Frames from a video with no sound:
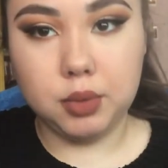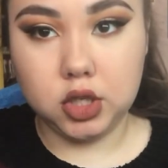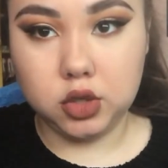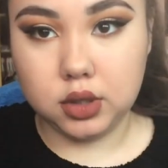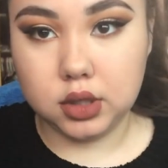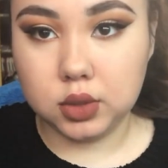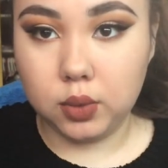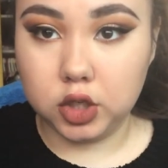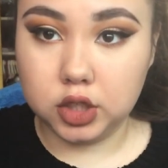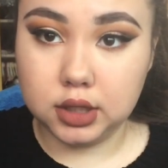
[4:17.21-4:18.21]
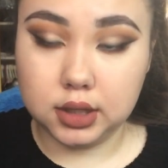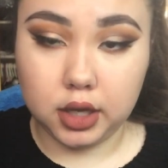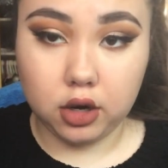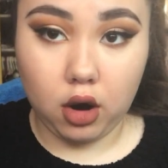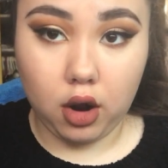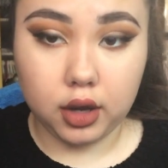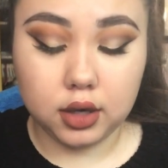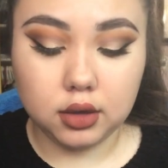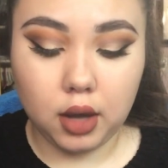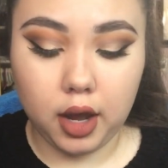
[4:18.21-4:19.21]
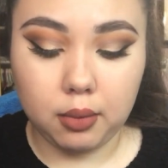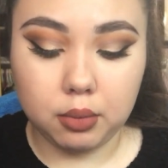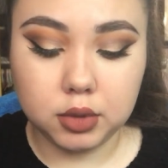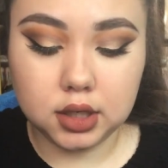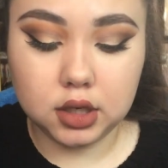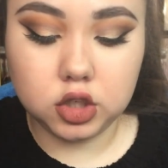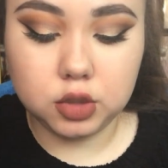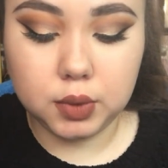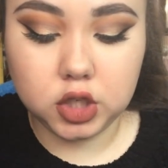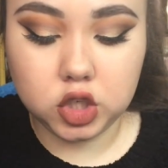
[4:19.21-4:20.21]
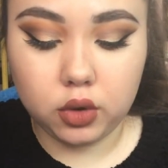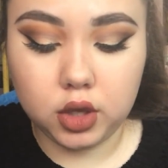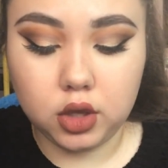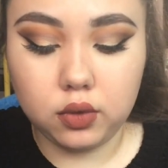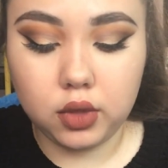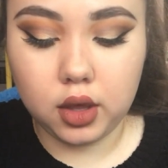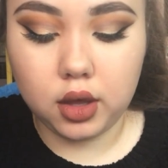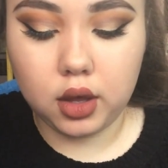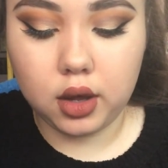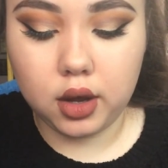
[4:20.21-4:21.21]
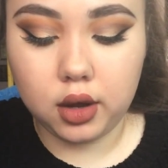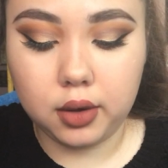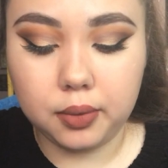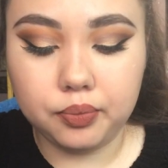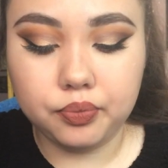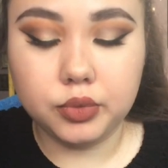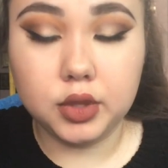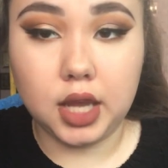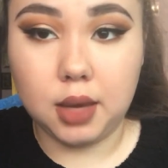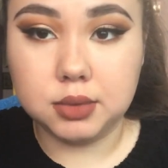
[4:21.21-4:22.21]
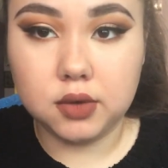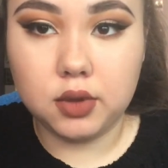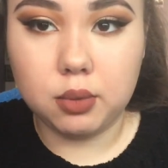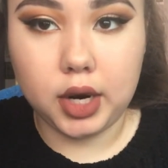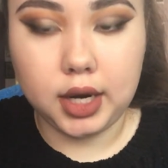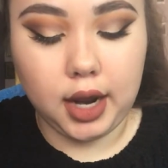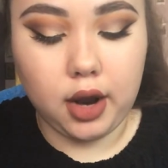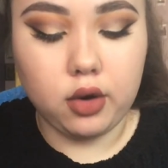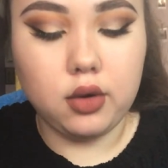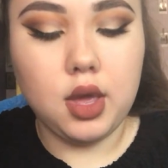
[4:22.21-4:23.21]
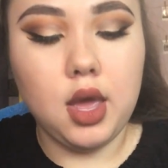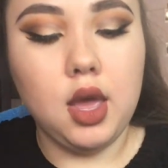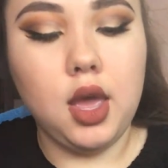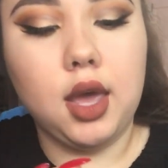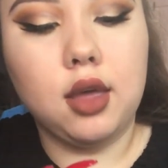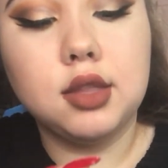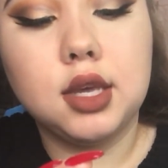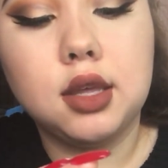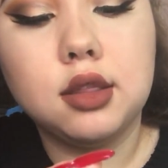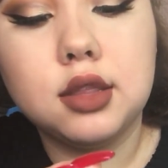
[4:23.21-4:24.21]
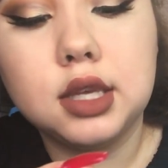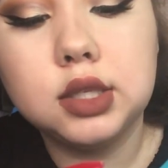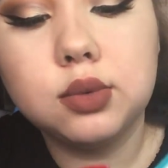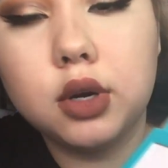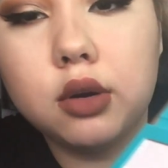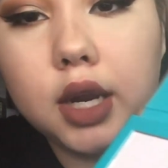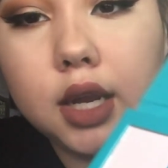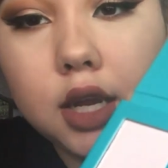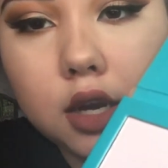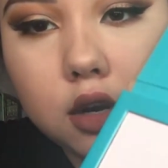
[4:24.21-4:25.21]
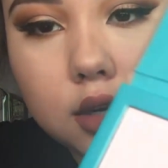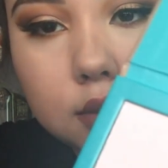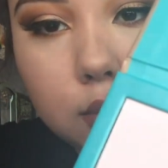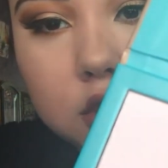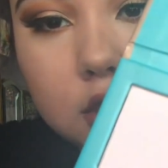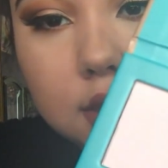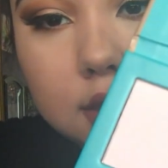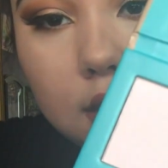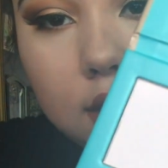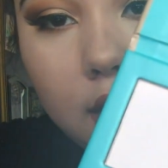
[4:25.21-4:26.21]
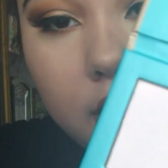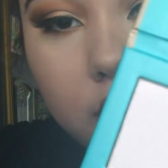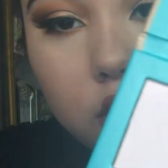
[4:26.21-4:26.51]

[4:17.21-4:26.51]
be doing the swatches later on. I'm just gonna be showing you the names of them right now. And then this one right here, which is a lighter